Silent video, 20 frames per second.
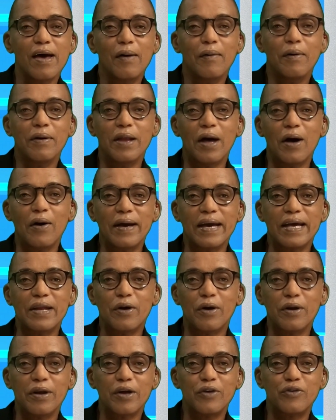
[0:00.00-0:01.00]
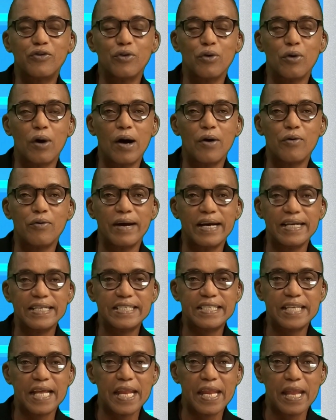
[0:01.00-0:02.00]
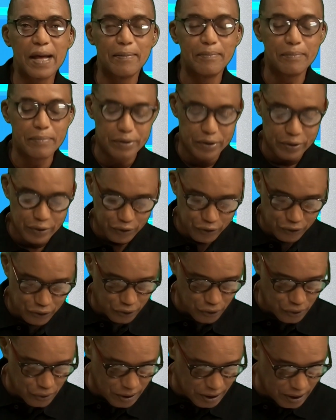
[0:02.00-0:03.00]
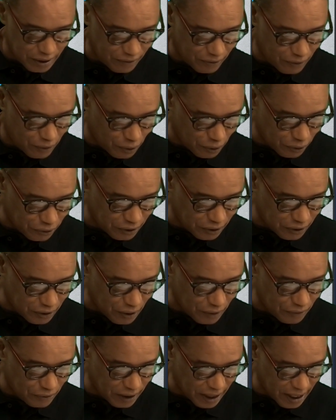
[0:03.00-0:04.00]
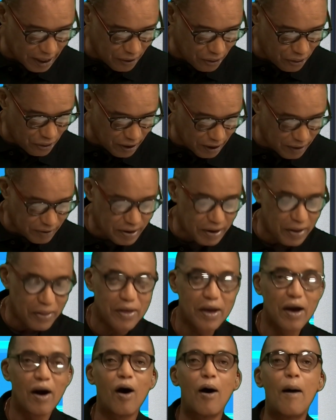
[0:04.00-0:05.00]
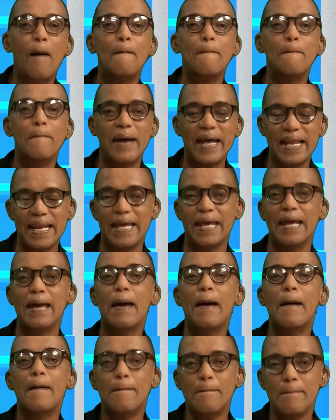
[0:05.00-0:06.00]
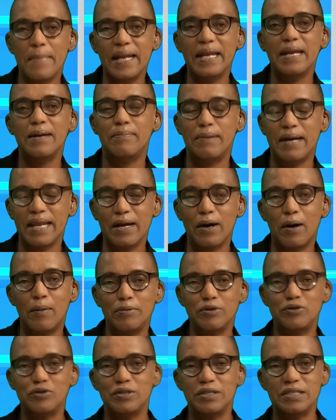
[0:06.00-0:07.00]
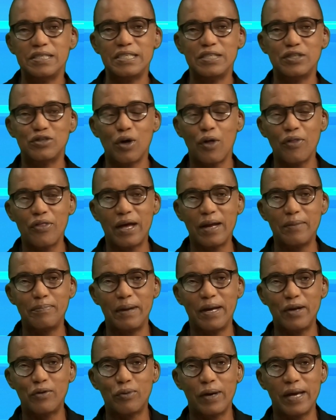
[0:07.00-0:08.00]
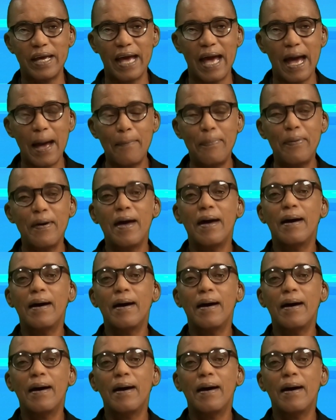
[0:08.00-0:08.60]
We now get on to race number 2. And of course, don't forget that there are many betting opportunities on that Betway app.